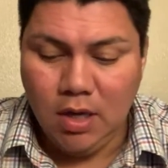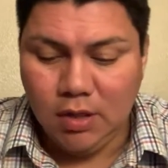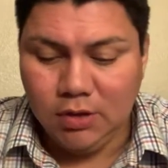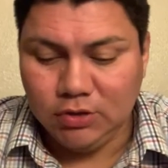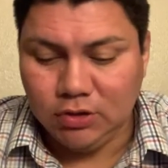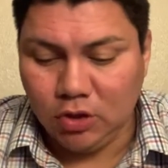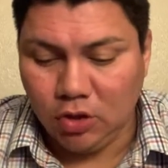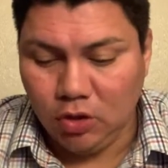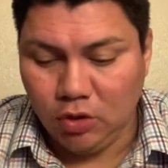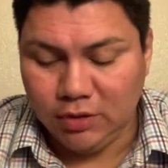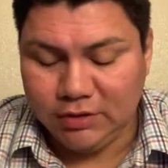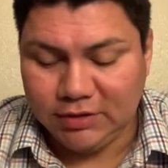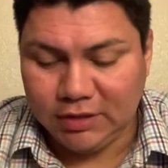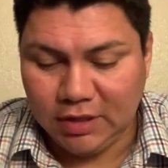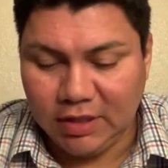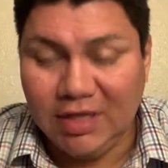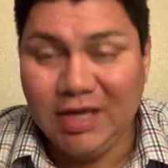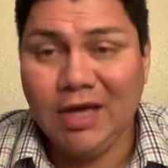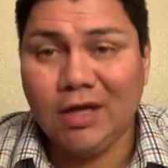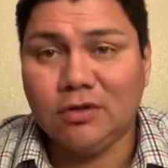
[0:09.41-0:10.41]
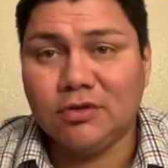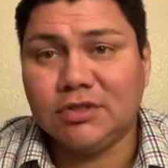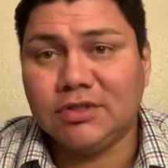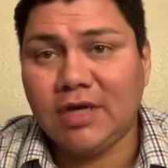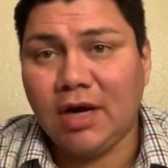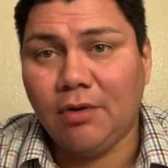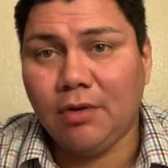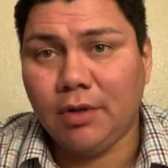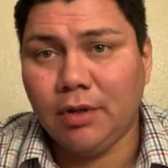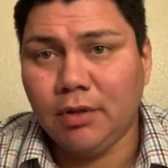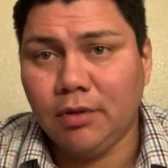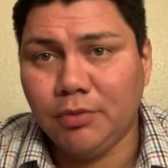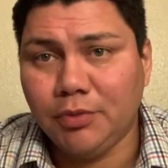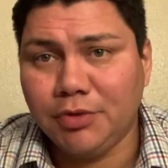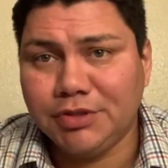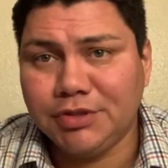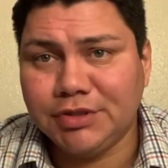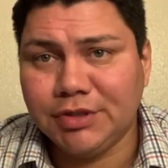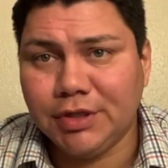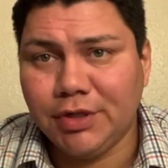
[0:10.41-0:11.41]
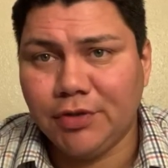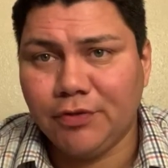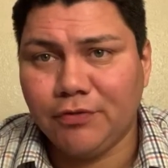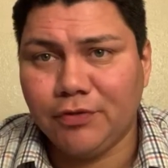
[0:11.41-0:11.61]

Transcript: So it's a Kettle Sour, which is another